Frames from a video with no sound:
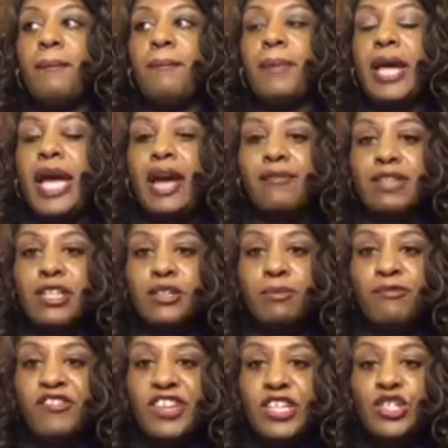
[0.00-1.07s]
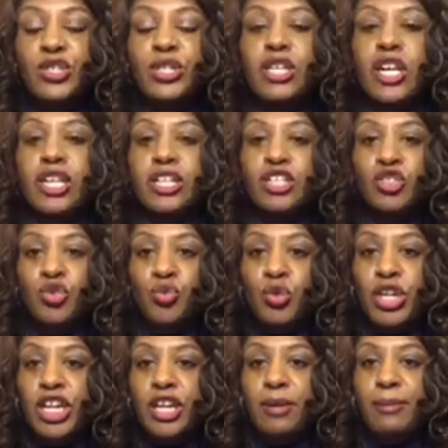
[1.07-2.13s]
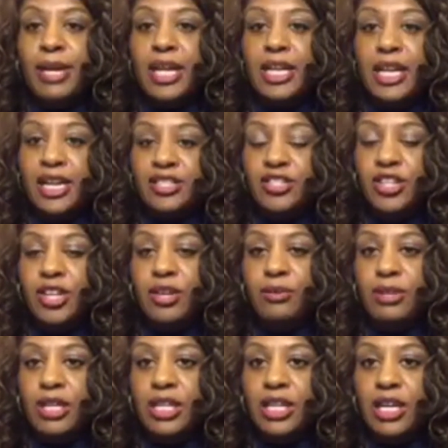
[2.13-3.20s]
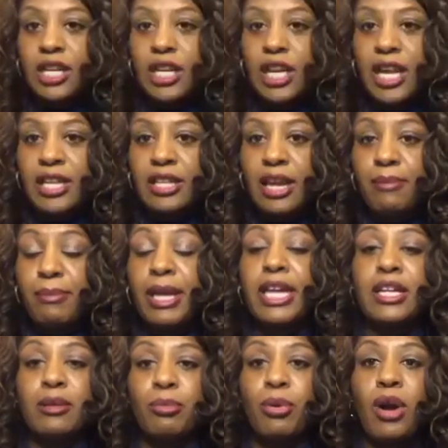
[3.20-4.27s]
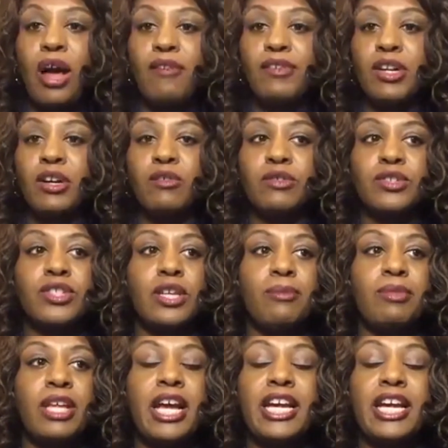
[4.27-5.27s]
having a vision and a dream and executing it and making a profit over something.